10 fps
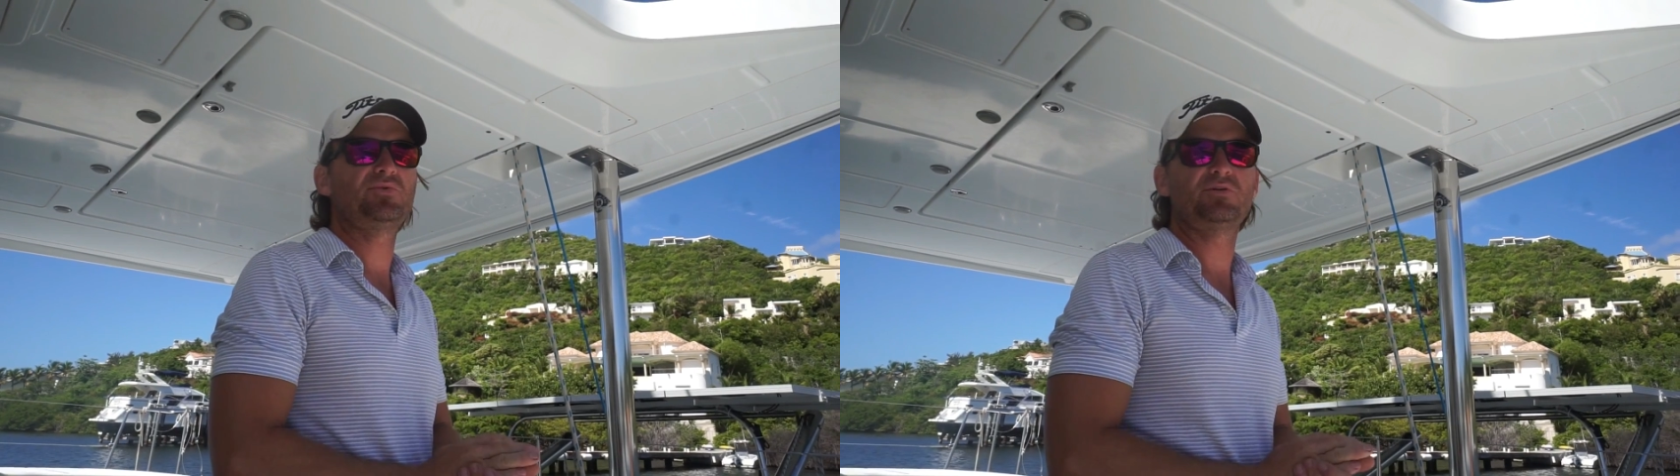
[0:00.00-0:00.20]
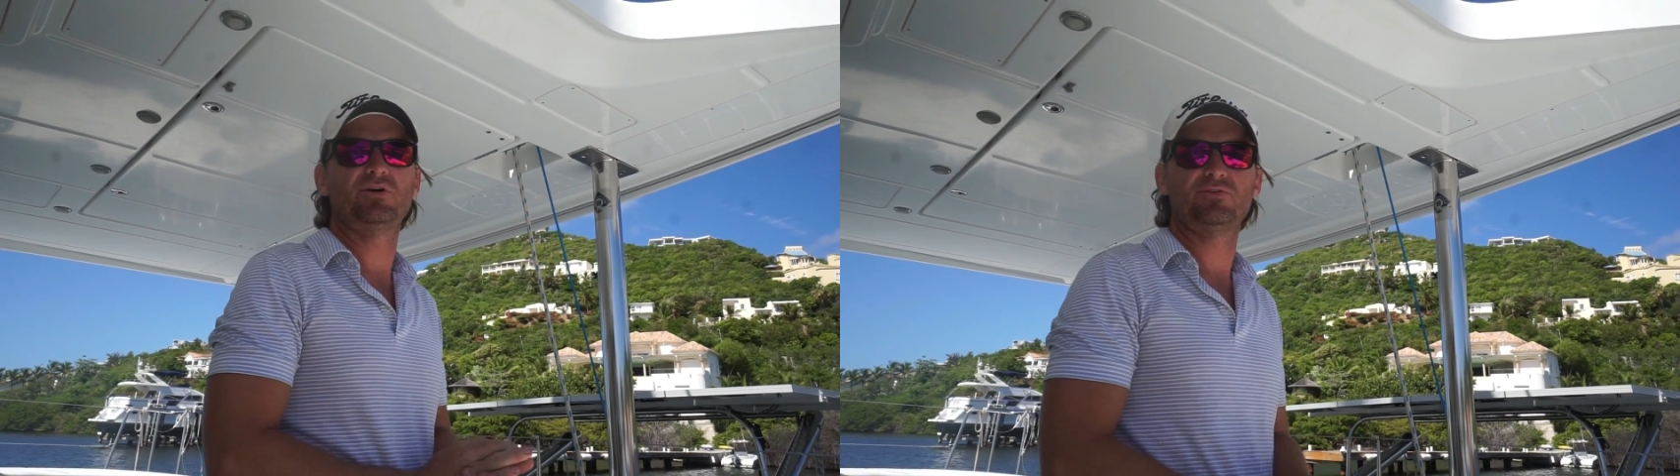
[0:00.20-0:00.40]

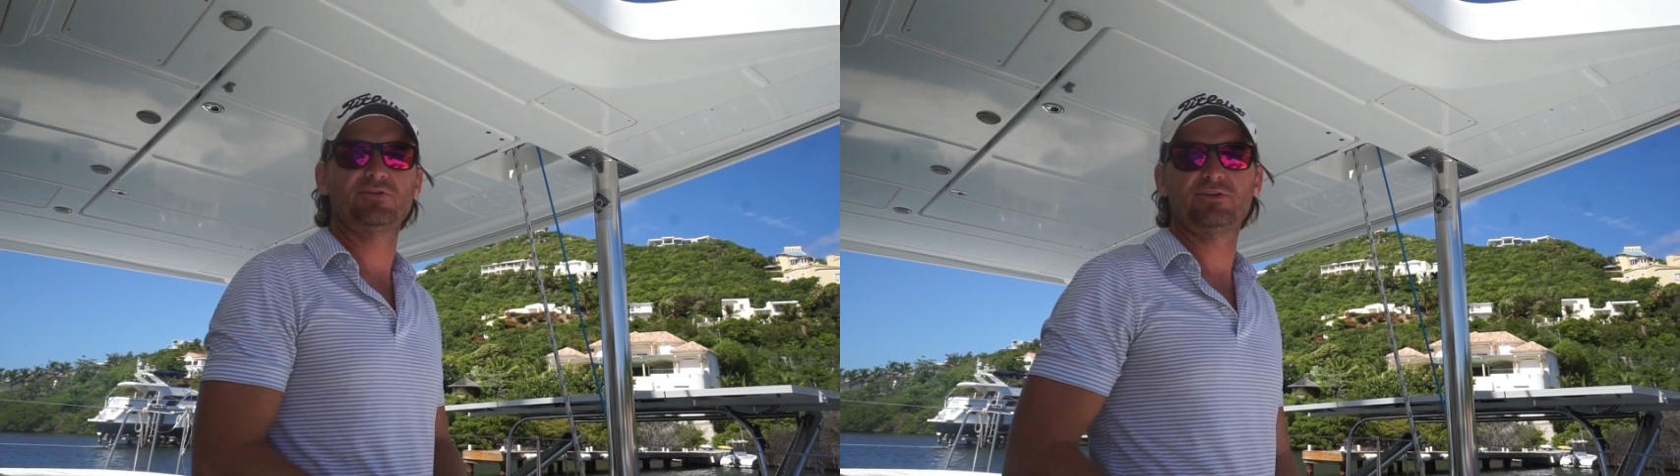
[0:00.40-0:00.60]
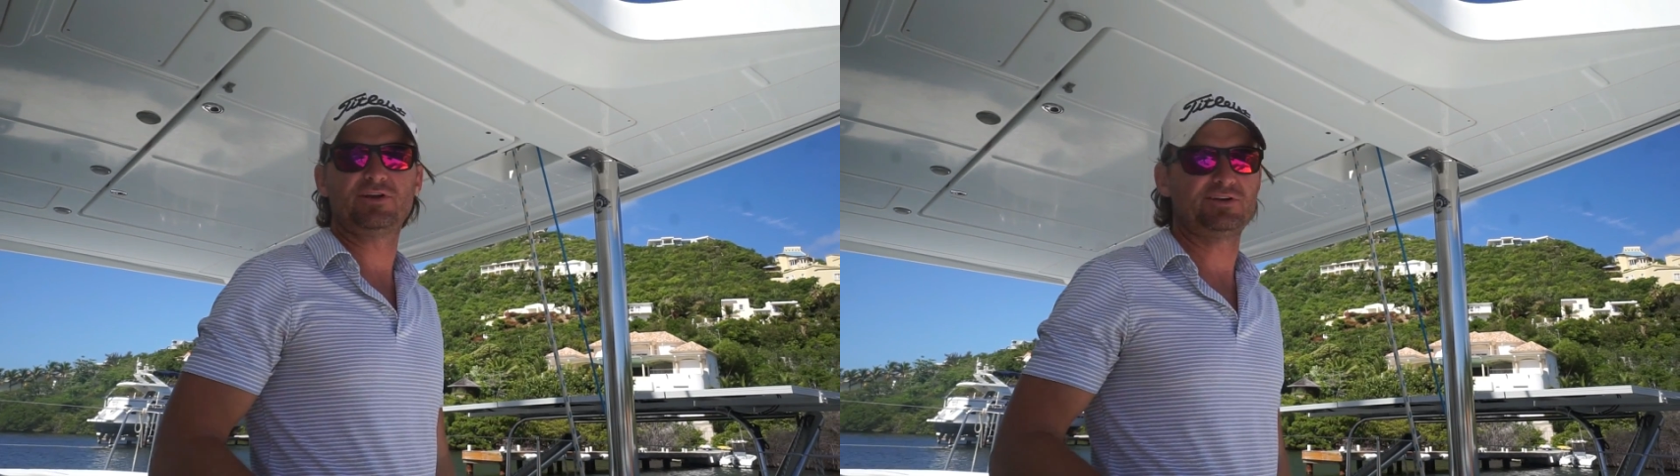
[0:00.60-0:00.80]
we went
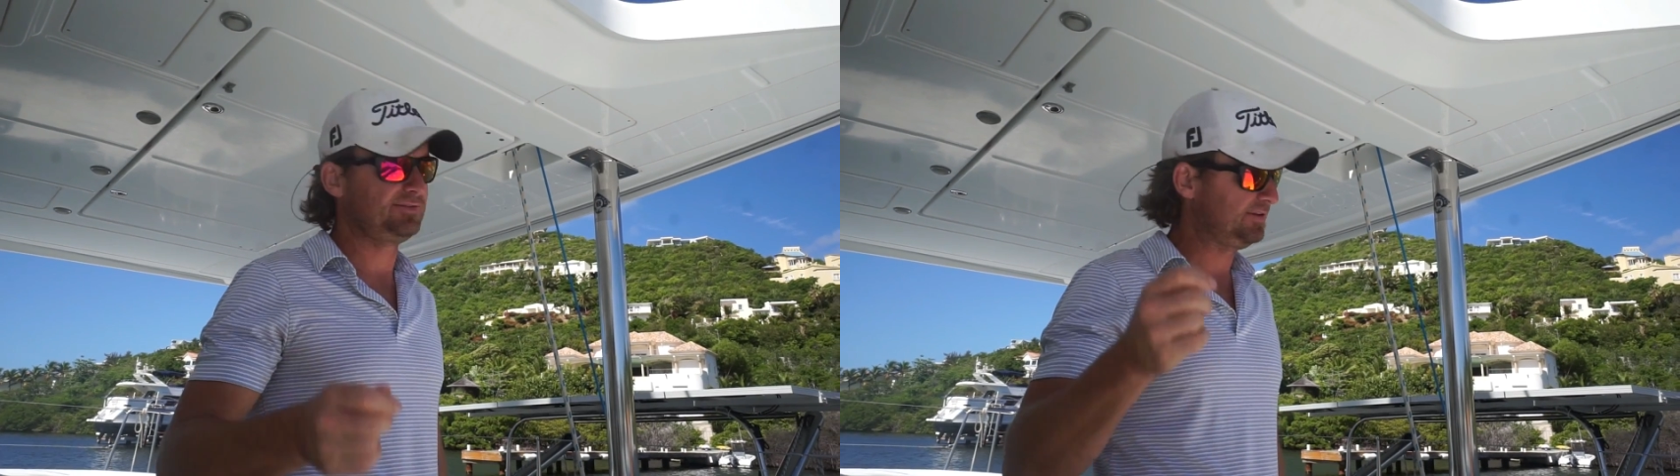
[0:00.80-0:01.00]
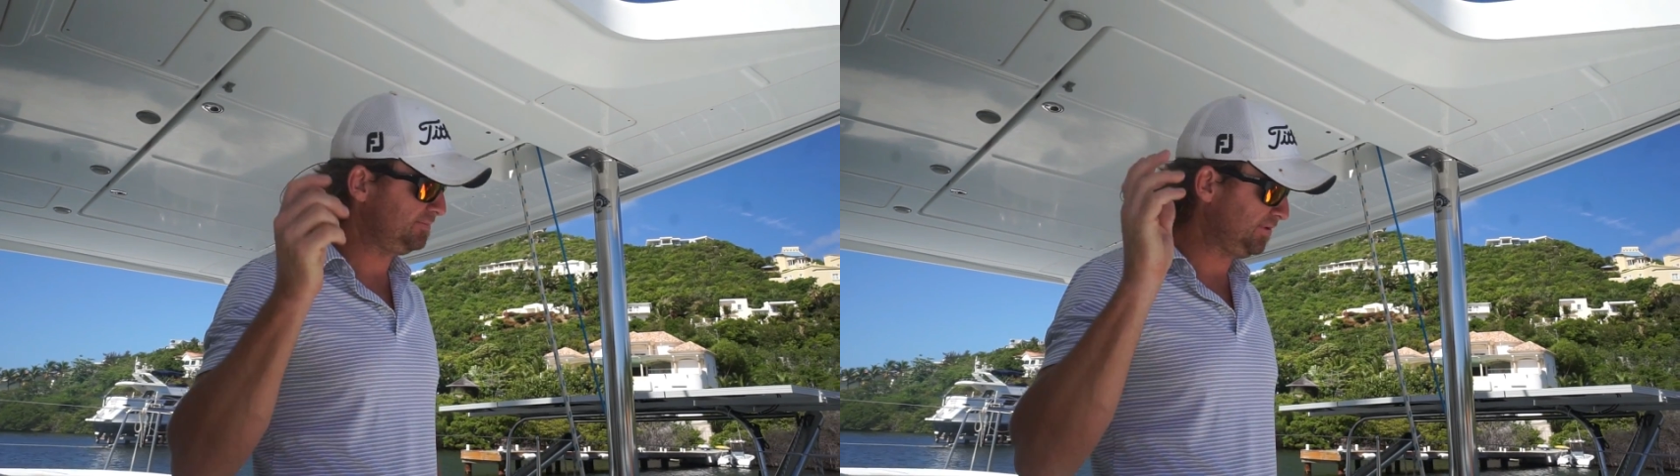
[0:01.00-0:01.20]
over the
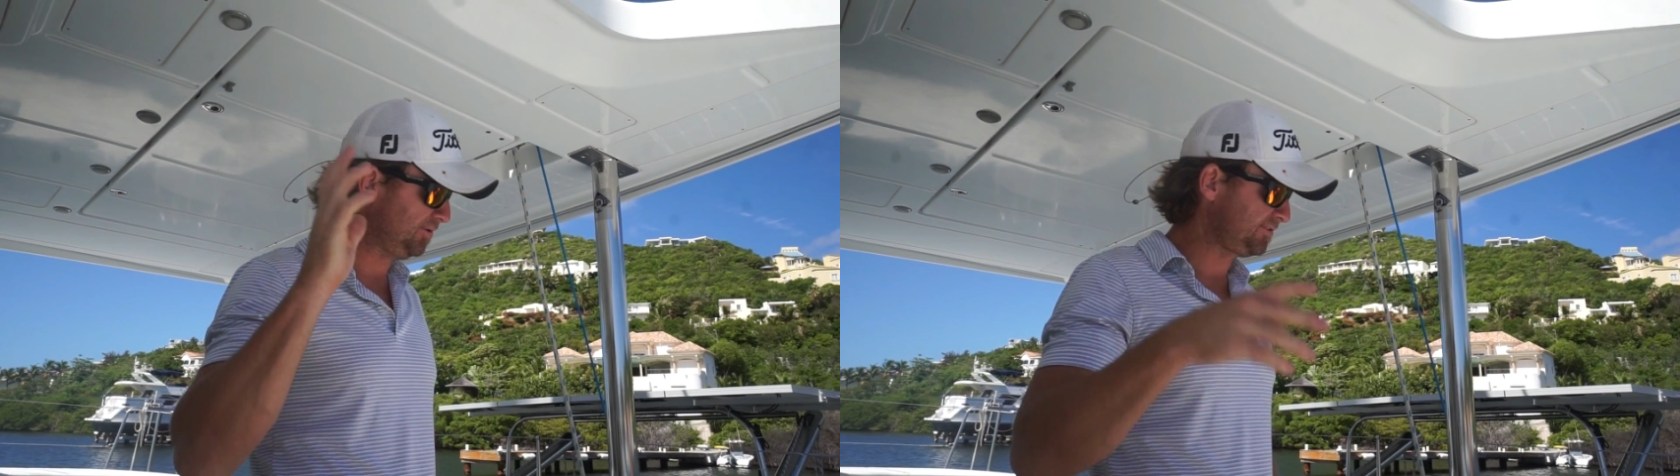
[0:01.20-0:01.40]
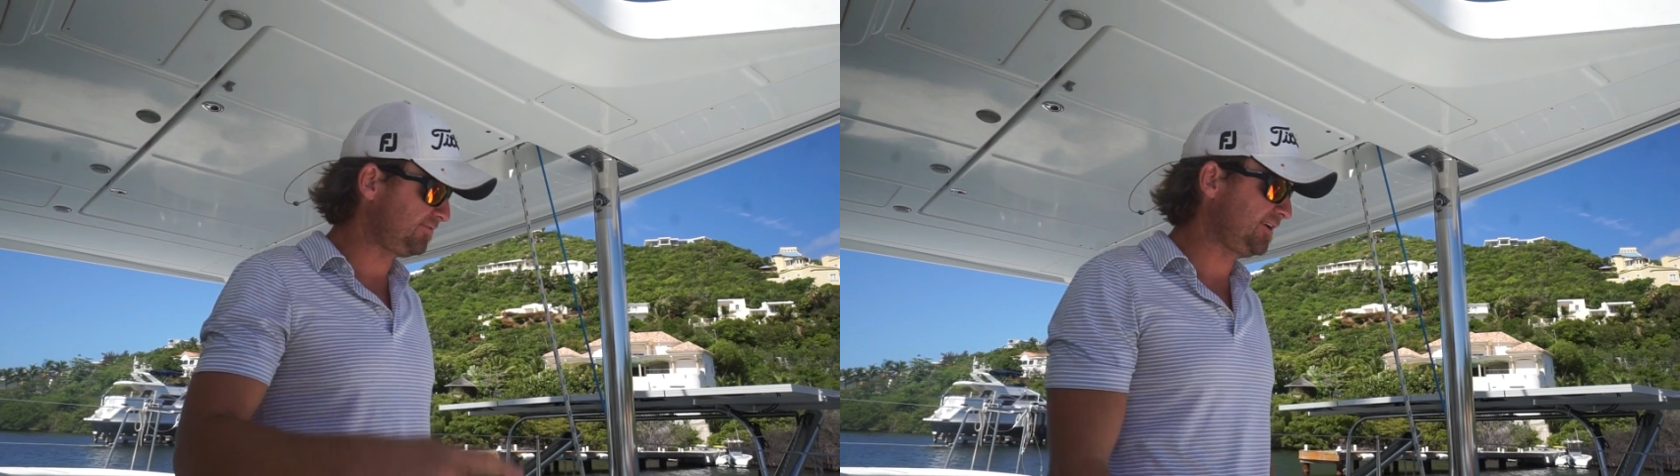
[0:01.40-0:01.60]

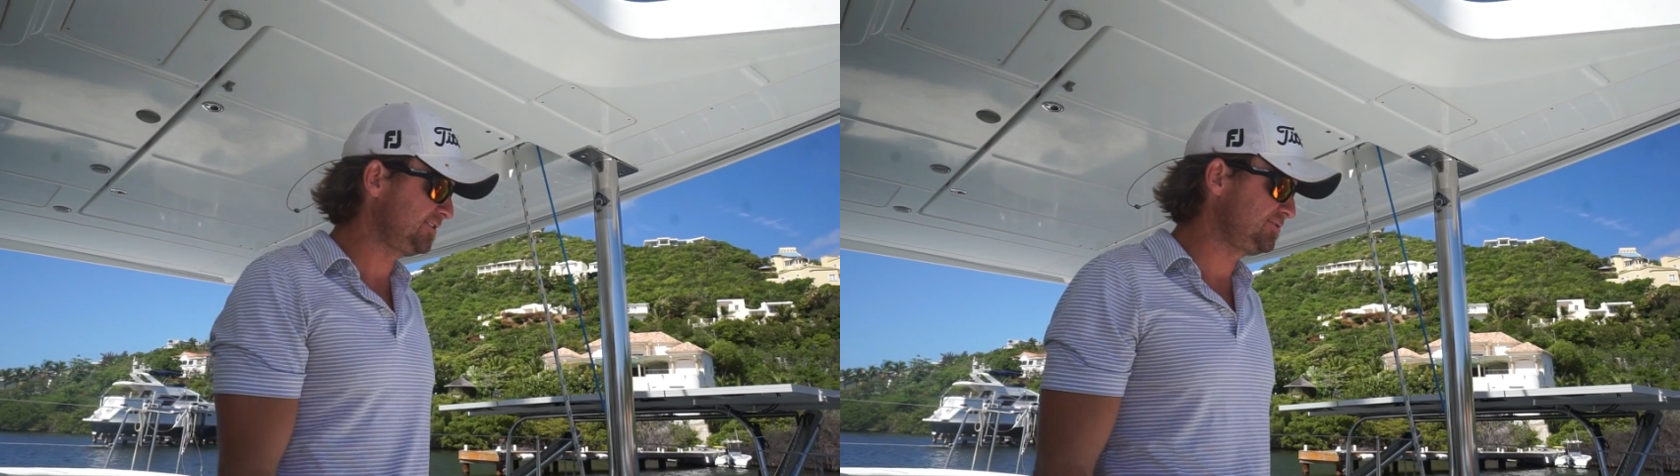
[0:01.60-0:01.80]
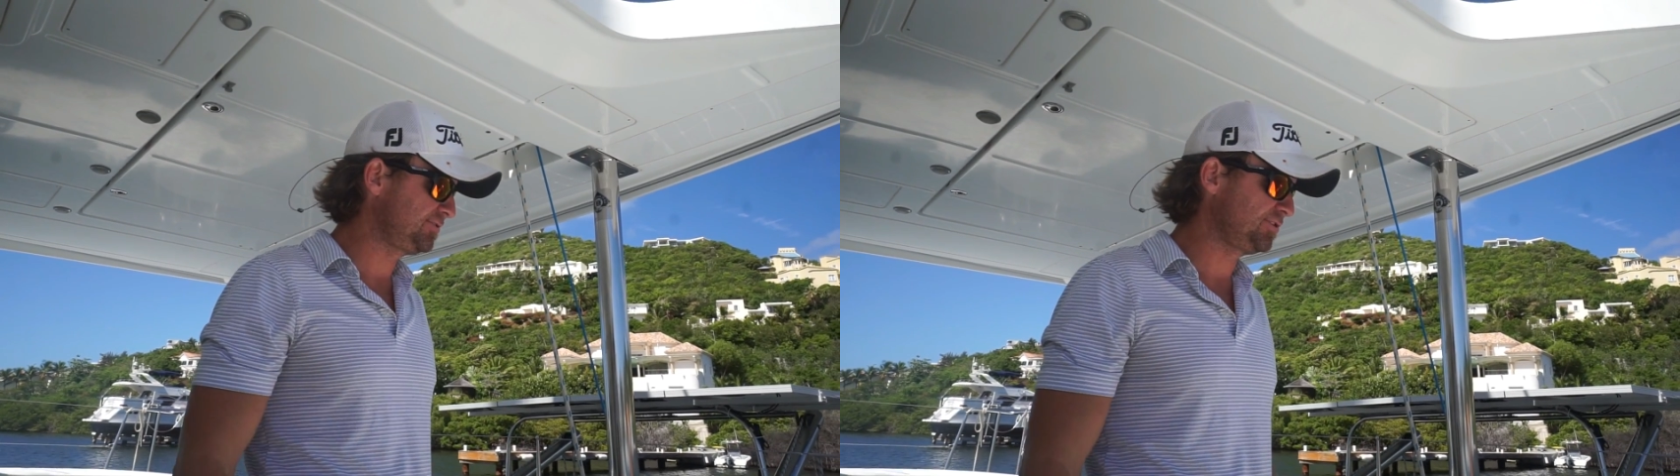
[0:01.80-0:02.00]
boat with the
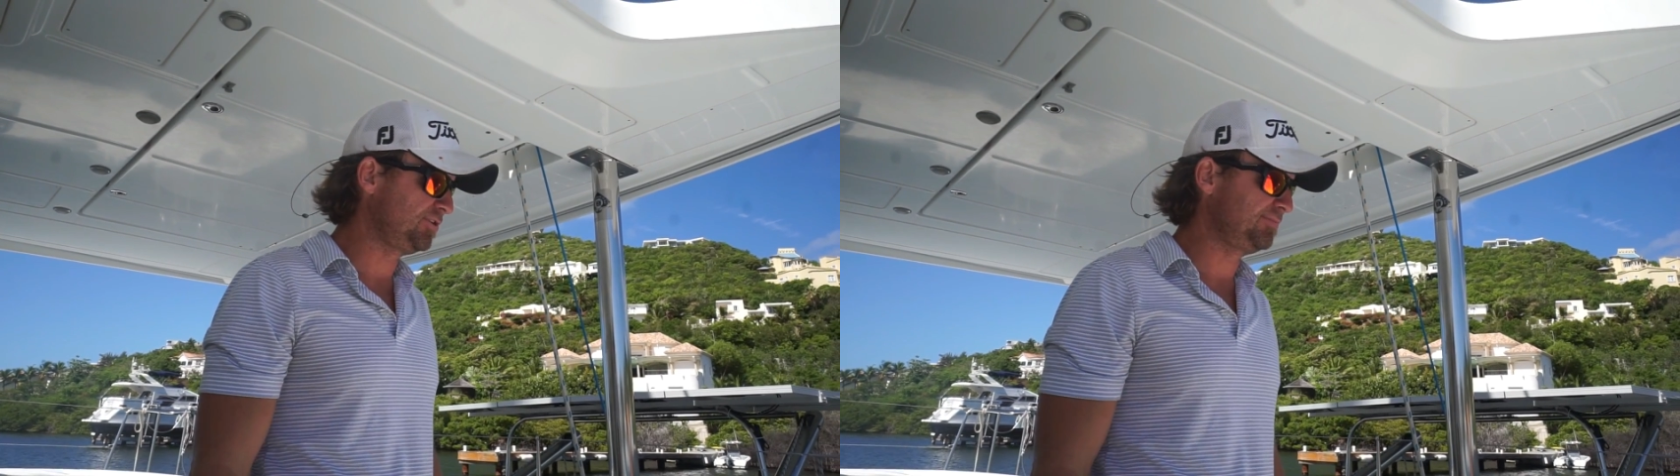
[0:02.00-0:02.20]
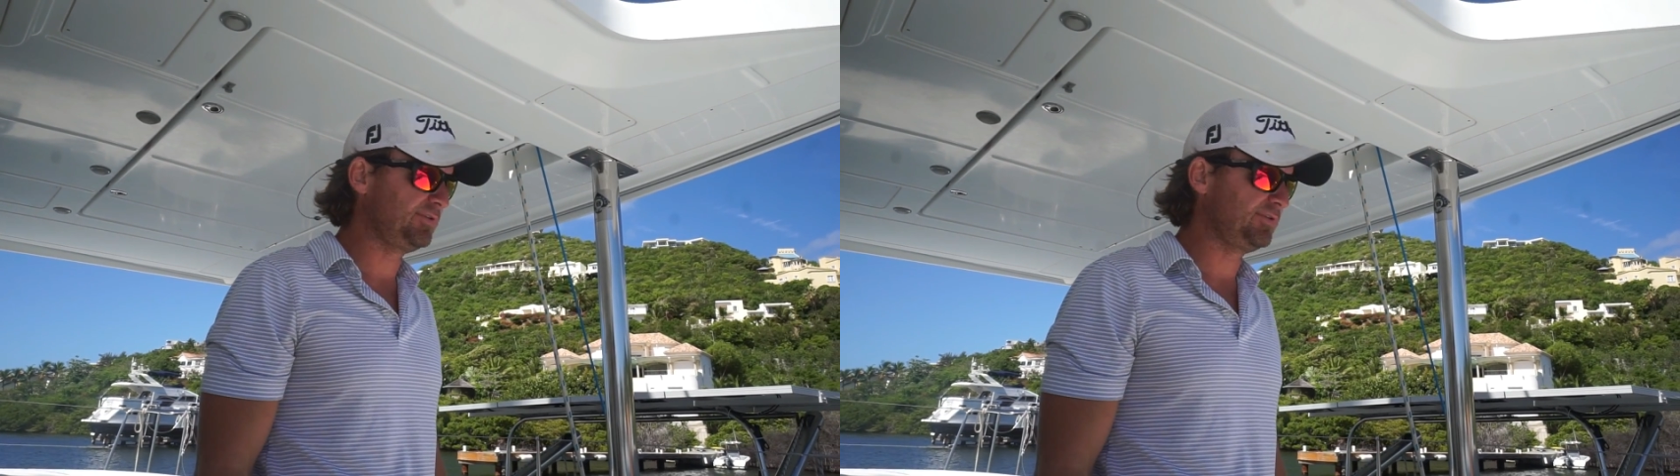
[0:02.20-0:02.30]
fine tooth comb,